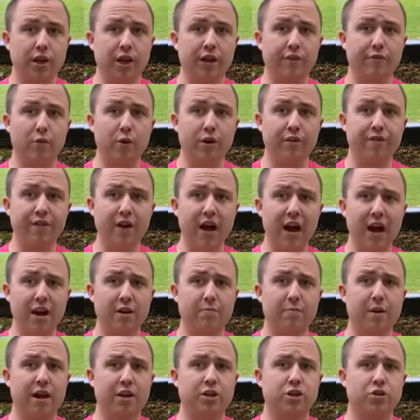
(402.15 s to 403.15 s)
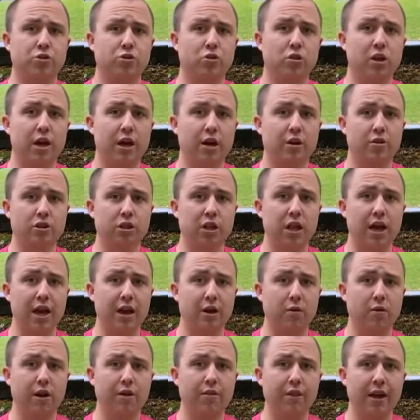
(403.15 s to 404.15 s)
If we find matches or lighters
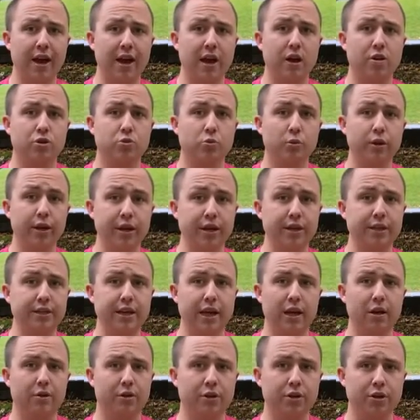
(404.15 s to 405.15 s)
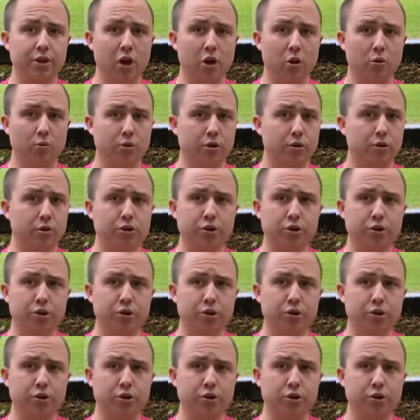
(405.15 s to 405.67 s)
lying around the house, we need to tell an adult.